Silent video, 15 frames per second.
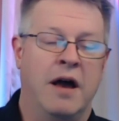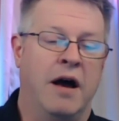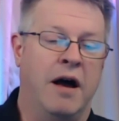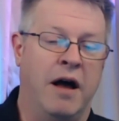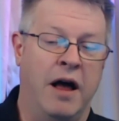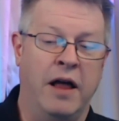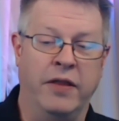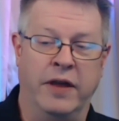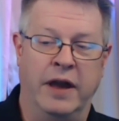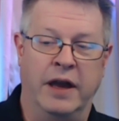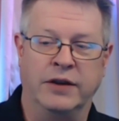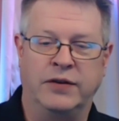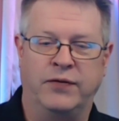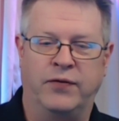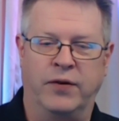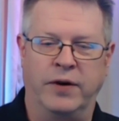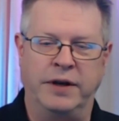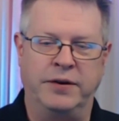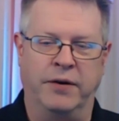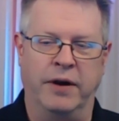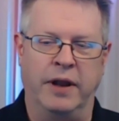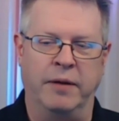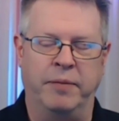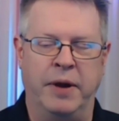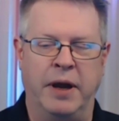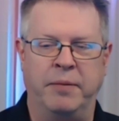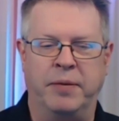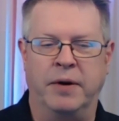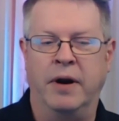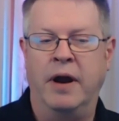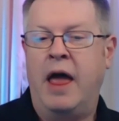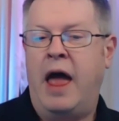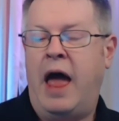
All this free toilet paper.